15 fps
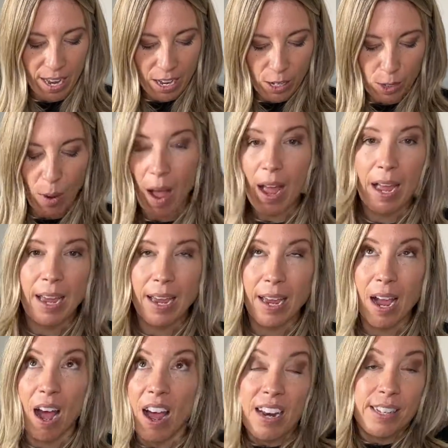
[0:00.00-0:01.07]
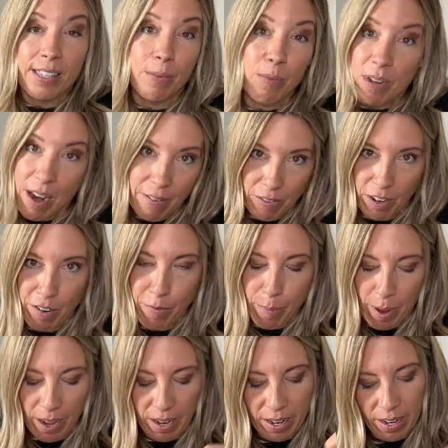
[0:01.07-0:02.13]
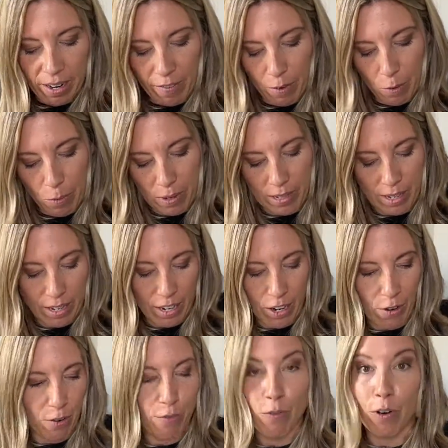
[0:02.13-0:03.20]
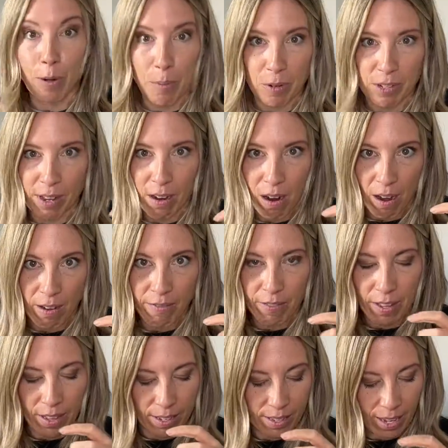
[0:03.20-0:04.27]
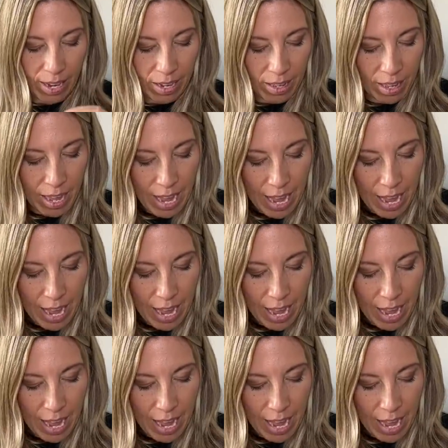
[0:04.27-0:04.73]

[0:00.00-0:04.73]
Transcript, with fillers: So I honestly would never have bought it if it wasn't, you know, 40% off in the sale.